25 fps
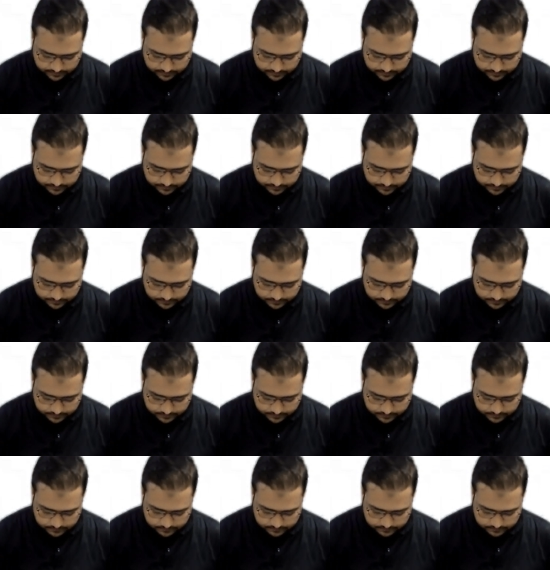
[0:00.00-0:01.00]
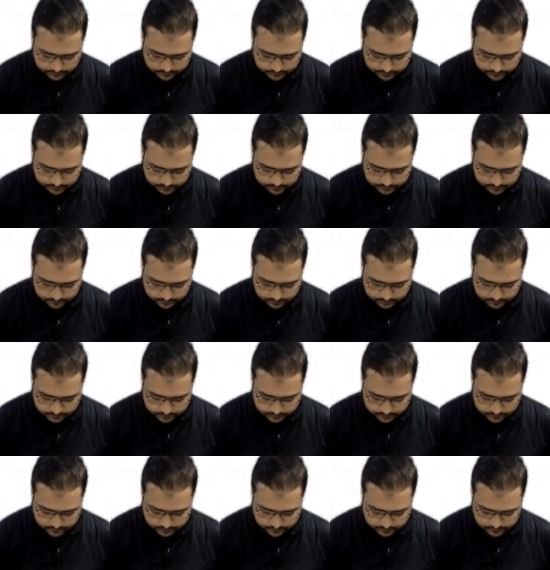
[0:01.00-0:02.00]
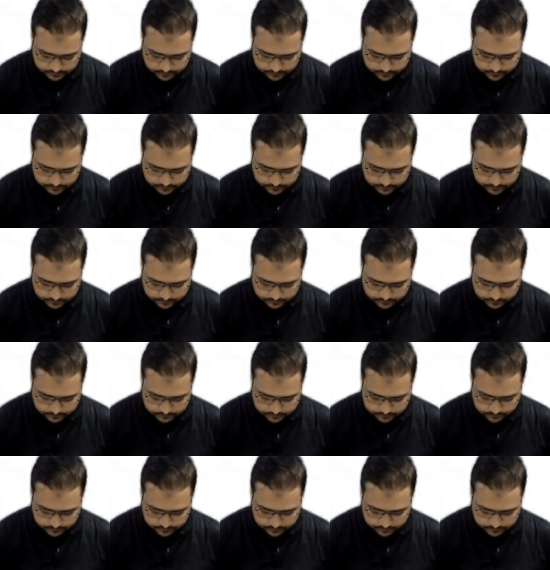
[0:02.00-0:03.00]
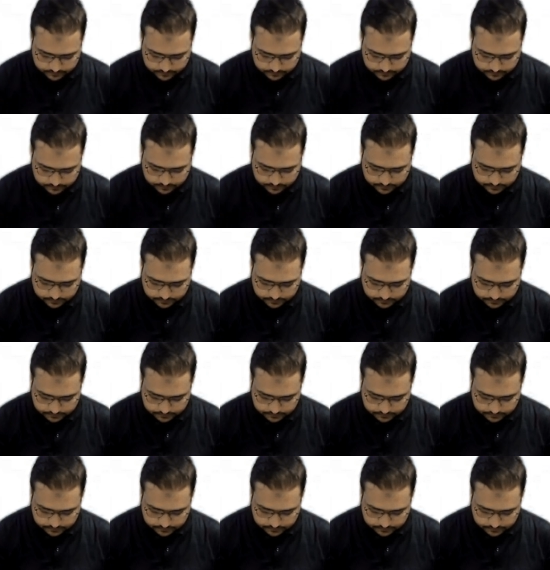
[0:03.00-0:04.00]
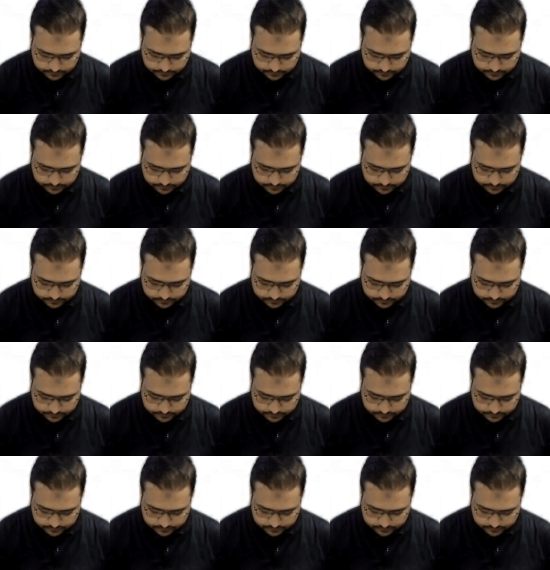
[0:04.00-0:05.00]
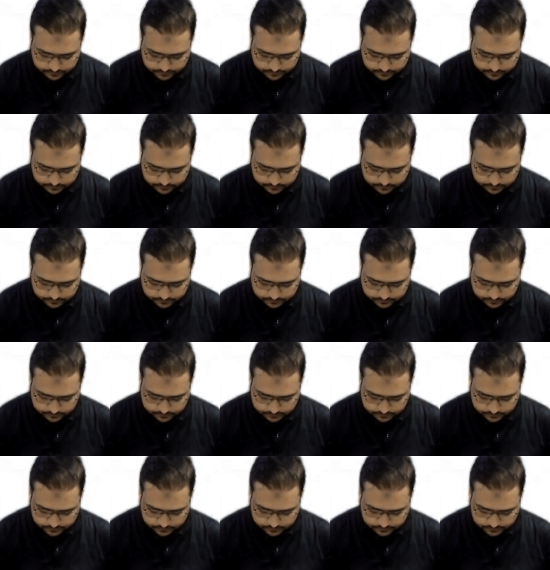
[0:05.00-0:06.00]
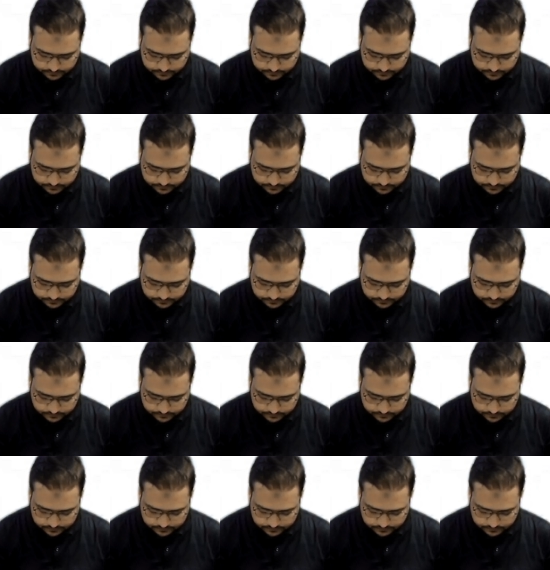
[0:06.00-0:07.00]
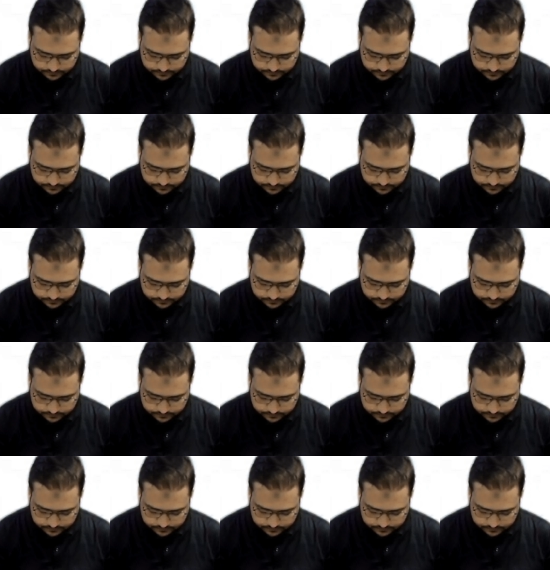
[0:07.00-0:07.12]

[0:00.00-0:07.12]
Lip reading: No one is speaking in this clip.